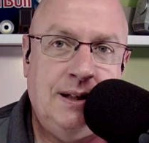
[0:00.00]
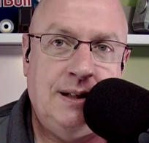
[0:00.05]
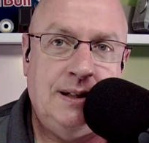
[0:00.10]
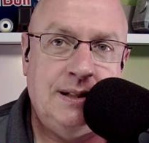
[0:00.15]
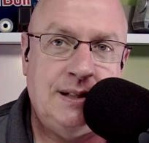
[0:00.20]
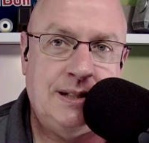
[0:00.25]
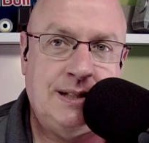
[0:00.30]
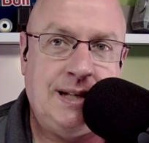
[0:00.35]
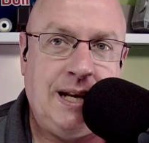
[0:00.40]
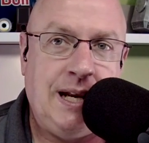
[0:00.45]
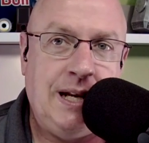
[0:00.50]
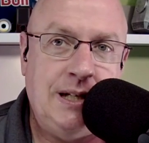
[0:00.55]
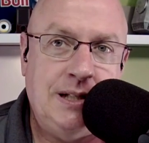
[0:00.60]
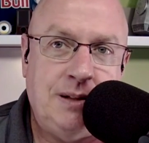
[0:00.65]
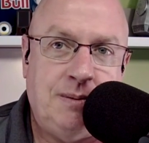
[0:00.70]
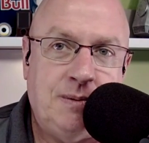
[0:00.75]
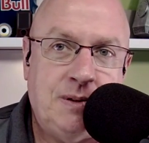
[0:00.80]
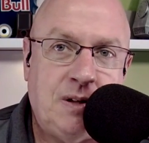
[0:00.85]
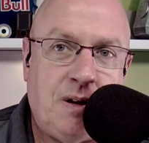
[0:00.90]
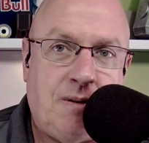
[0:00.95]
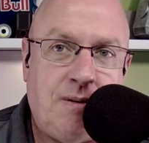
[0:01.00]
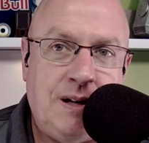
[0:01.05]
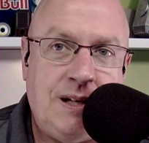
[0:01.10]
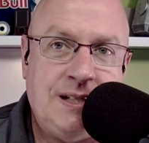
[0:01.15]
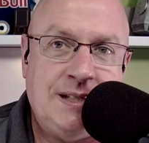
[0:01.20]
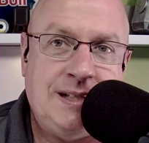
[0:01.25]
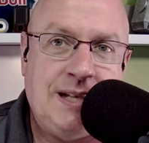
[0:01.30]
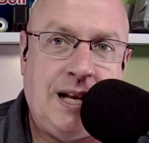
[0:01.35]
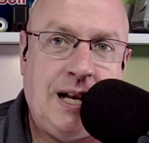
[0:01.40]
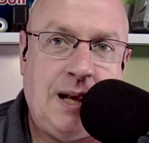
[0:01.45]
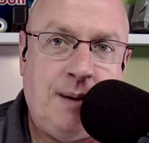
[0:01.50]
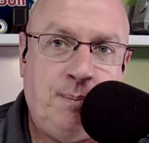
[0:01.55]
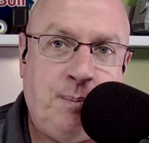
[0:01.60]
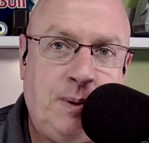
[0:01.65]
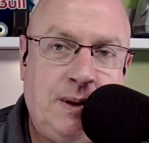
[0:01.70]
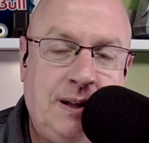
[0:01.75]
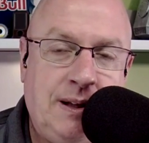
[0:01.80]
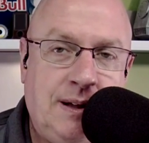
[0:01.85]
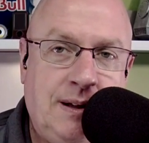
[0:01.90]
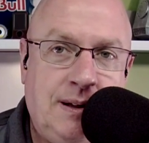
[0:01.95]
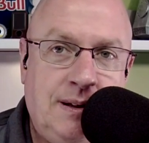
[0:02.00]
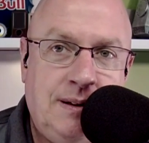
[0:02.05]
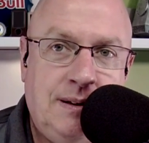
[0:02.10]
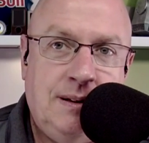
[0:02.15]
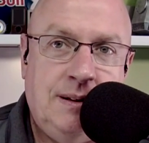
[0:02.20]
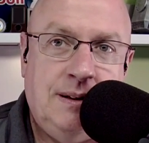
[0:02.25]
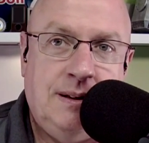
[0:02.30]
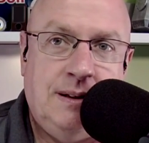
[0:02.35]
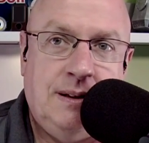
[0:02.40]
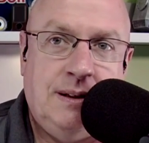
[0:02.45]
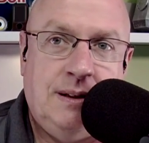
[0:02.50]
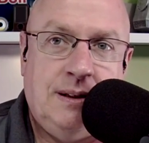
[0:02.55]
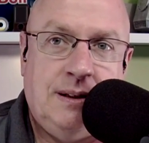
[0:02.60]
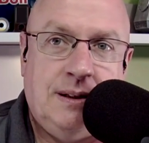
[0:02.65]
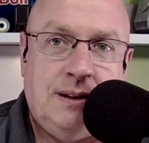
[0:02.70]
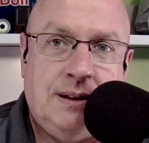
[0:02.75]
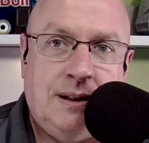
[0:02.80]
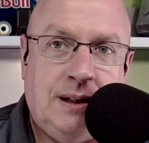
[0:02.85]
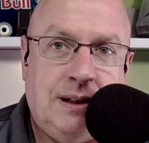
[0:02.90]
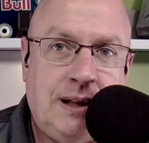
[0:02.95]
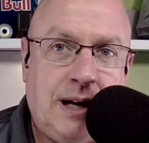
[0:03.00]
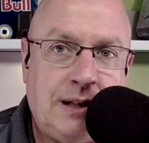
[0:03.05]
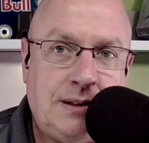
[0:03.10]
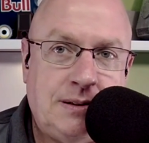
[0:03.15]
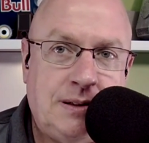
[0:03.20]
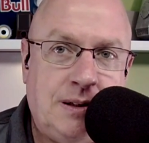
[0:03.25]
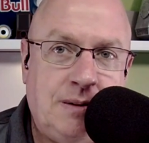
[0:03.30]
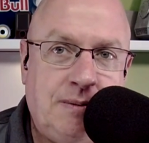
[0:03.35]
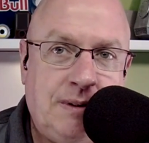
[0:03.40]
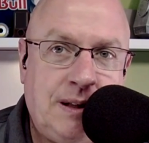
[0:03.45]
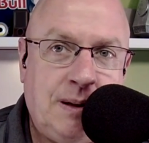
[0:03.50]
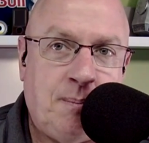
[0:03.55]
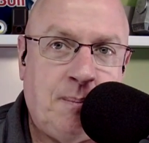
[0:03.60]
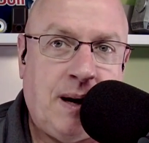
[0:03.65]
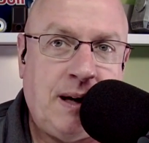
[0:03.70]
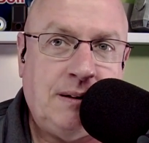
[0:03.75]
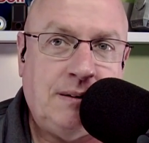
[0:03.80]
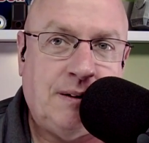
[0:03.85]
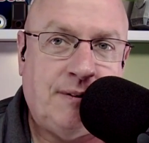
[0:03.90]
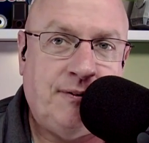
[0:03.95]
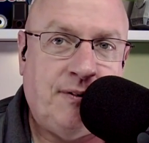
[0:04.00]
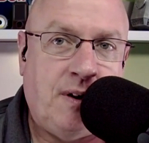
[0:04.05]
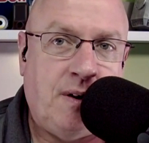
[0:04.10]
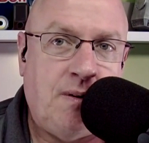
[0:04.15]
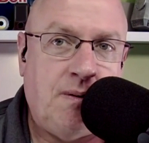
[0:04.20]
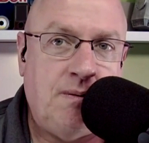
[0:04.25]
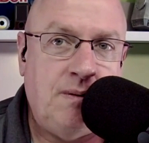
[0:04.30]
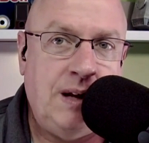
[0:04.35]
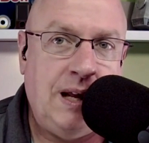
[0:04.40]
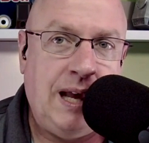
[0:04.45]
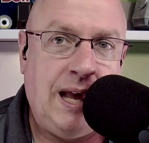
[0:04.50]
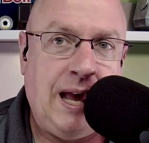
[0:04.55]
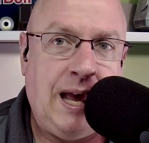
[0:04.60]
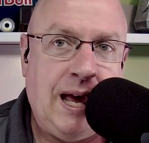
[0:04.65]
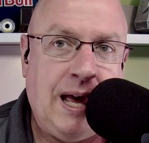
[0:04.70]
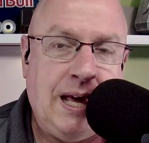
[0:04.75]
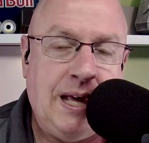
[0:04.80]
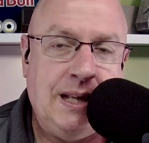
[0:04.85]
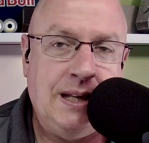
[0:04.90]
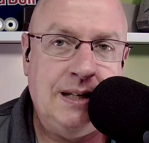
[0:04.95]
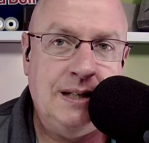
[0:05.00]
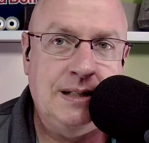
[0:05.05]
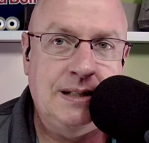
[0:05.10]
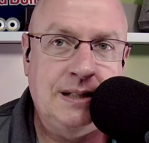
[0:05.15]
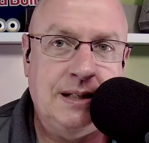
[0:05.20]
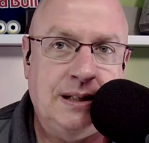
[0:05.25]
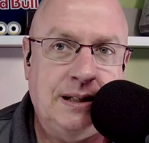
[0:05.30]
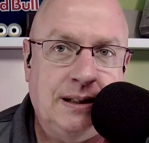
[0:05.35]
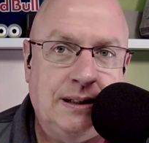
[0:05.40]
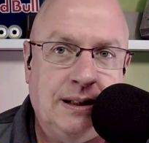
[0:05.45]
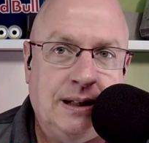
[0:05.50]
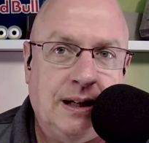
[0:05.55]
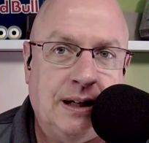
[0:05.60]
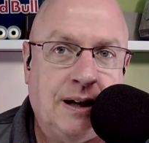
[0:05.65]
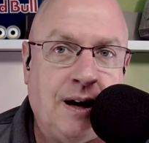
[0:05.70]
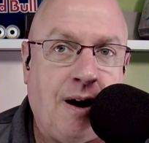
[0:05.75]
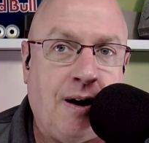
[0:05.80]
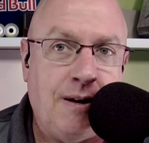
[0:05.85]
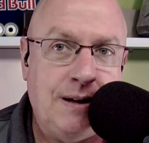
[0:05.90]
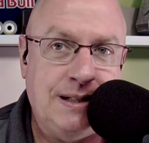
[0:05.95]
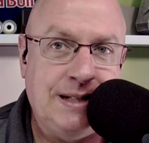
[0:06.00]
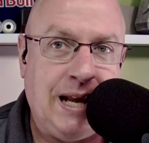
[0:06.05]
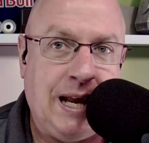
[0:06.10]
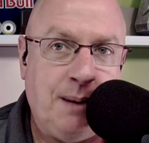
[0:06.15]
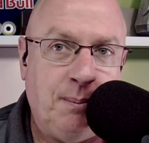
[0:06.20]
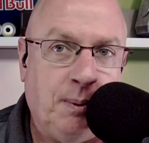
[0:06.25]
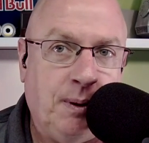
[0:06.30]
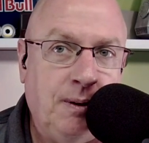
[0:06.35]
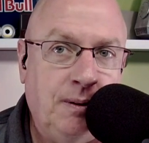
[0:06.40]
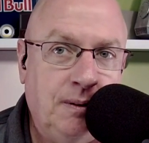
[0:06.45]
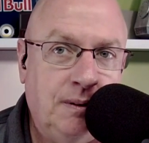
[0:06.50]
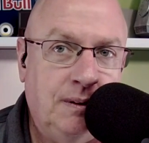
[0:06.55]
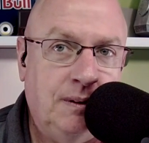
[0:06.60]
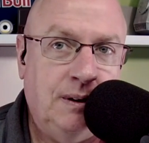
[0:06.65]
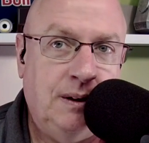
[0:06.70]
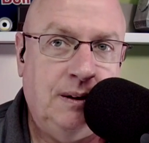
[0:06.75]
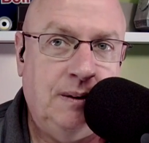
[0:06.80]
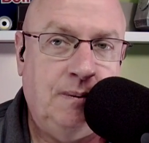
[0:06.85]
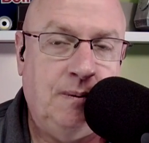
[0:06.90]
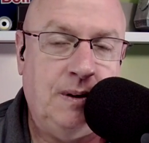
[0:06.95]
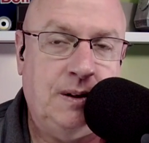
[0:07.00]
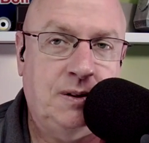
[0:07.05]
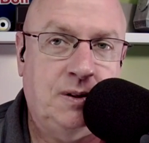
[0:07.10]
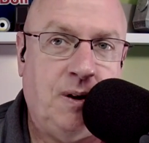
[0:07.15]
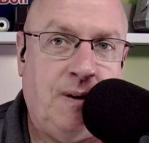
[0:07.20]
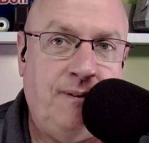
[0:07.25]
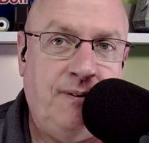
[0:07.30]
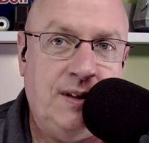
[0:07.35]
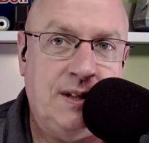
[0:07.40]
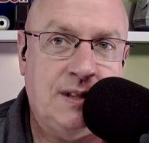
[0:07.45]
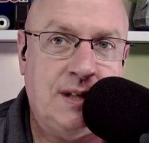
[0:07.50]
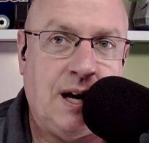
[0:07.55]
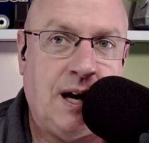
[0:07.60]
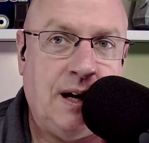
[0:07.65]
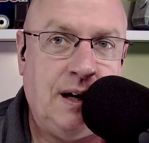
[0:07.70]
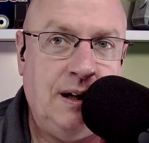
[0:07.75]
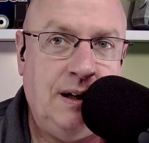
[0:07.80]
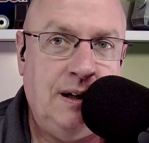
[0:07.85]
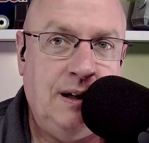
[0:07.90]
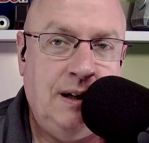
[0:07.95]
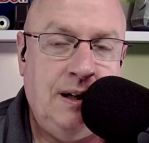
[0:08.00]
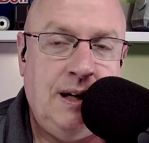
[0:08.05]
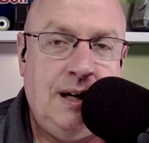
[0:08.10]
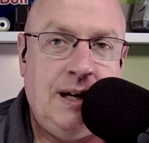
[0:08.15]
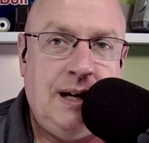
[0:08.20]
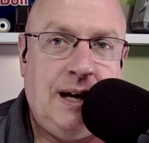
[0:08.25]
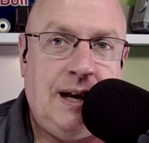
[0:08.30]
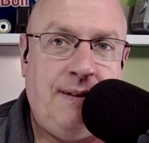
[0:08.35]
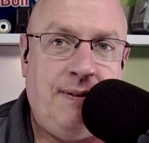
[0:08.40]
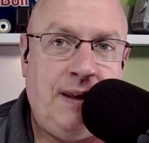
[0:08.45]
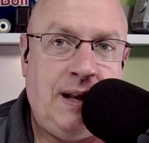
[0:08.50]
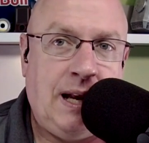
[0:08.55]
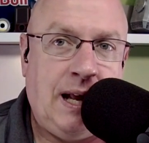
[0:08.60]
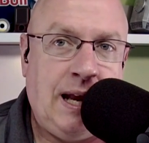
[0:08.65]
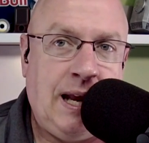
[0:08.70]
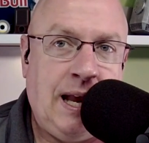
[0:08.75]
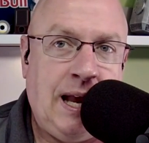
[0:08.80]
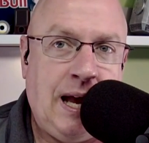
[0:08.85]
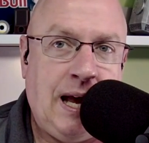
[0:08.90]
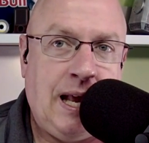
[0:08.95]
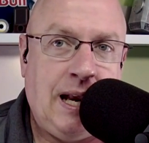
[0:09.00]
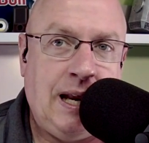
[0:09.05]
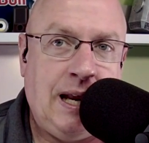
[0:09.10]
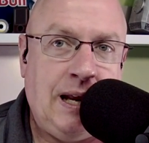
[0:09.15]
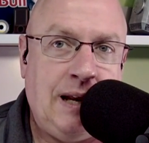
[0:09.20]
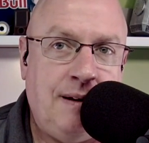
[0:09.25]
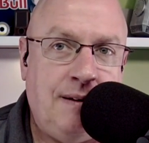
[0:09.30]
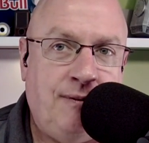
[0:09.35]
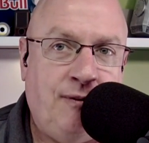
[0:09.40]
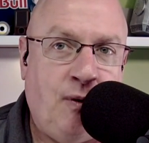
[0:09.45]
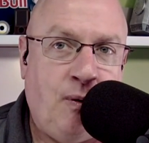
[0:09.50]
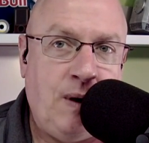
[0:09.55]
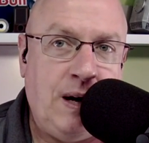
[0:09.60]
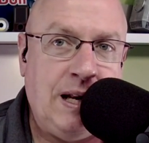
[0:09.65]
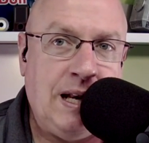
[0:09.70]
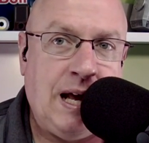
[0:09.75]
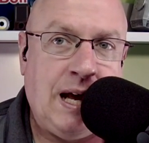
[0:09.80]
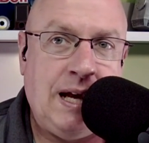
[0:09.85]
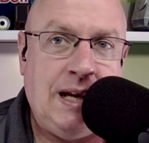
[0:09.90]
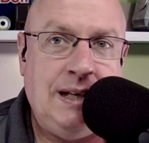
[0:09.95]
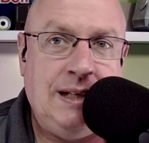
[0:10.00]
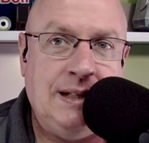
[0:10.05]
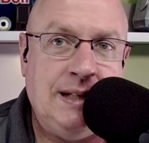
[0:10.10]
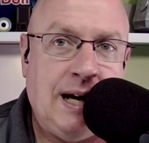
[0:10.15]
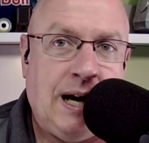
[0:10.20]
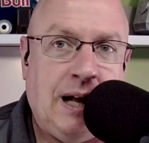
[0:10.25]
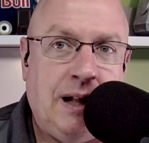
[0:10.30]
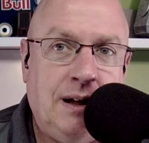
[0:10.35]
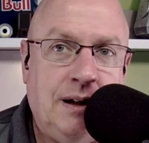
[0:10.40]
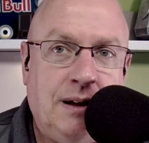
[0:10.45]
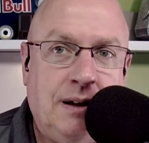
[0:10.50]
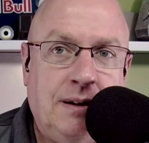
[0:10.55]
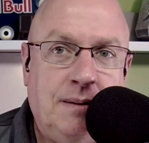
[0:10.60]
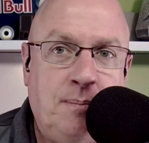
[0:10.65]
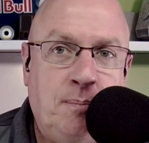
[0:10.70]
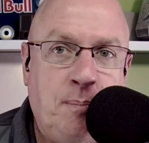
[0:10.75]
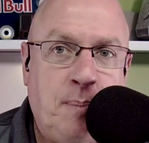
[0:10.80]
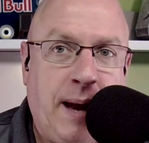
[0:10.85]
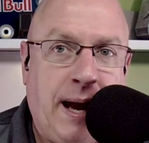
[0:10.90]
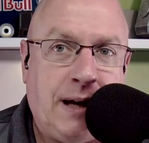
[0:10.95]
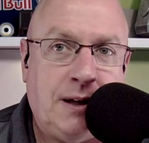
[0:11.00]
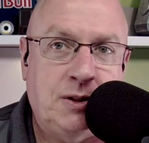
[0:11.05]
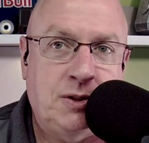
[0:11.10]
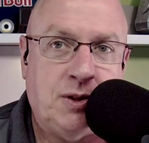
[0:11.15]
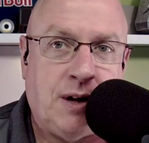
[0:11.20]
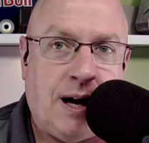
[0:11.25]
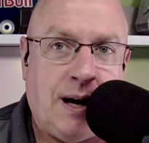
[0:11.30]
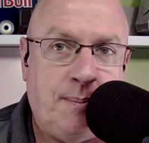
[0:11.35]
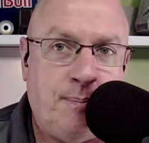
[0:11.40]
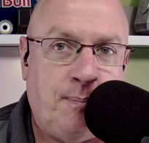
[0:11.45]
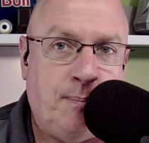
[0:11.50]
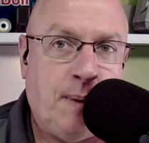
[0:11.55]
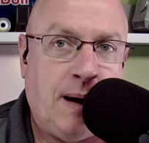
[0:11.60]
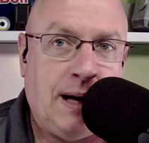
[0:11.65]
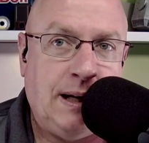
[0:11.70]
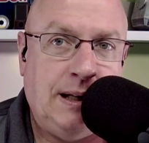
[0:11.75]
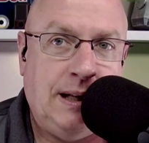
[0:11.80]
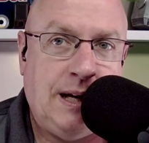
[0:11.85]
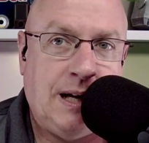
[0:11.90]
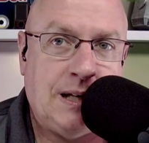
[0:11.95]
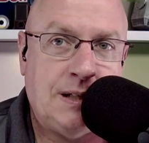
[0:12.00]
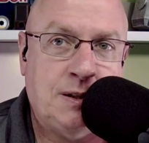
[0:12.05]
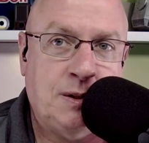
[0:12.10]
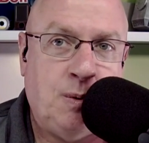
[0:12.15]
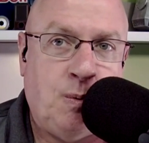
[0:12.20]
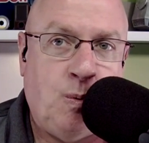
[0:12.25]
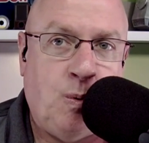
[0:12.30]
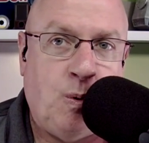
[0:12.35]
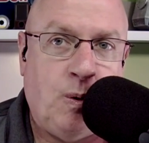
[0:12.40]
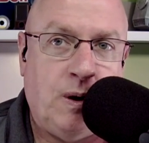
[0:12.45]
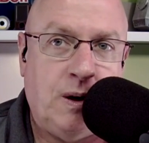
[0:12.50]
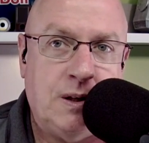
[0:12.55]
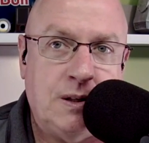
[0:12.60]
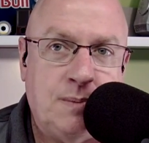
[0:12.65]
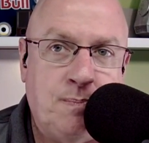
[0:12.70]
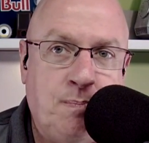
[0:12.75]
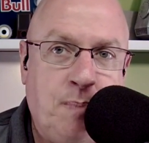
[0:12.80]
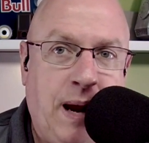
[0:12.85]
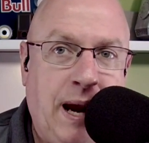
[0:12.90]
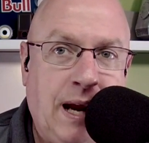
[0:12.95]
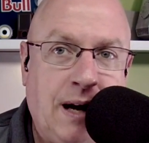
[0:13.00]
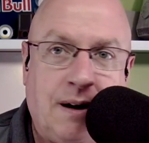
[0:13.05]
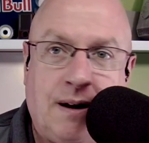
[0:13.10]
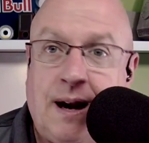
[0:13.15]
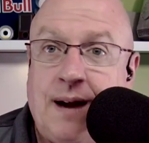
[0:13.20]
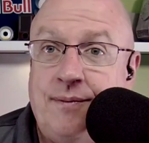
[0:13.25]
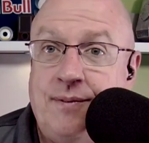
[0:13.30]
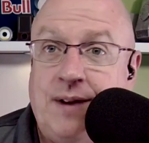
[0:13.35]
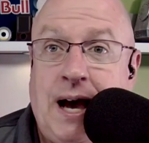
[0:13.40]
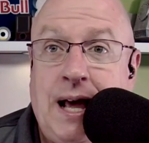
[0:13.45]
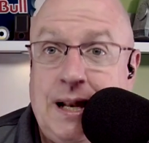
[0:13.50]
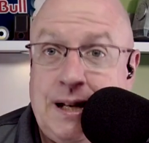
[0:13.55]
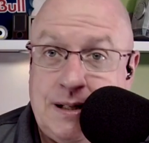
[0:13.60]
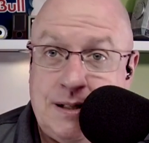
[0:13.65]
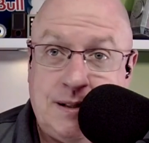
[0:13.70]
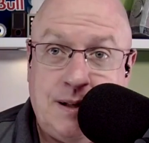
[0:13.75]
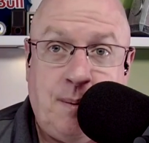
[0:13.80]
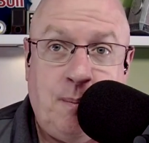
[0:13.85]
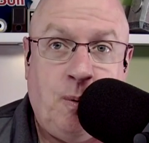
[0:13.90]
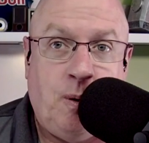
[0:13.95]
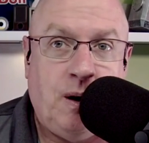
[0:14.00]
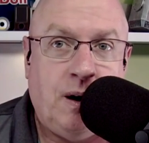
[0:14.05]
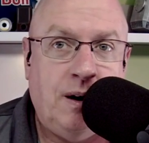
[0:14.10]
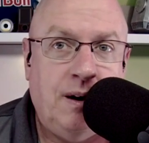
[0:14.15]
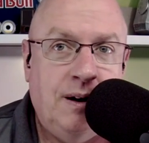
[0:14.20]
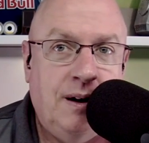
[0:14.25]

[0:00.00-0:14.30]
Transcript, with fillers: stage that was already set up with a a lectern with a microphone and uh, a card table with trophies yeah. on it. And then I had a $49 backdrop podcast awards banner. I've got it somewhere.